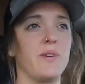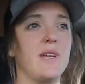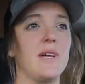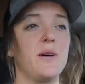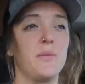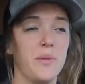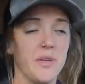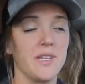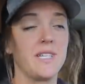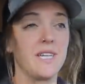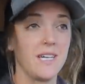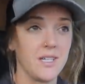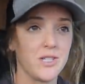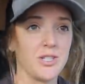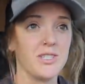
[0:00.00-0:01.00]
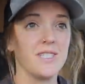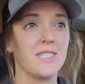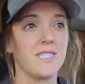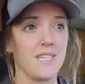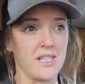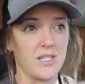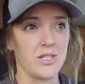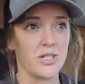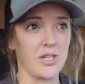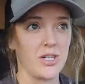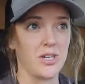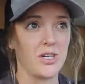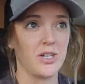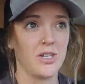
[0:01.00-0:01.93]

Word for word: Rehabilitation Center.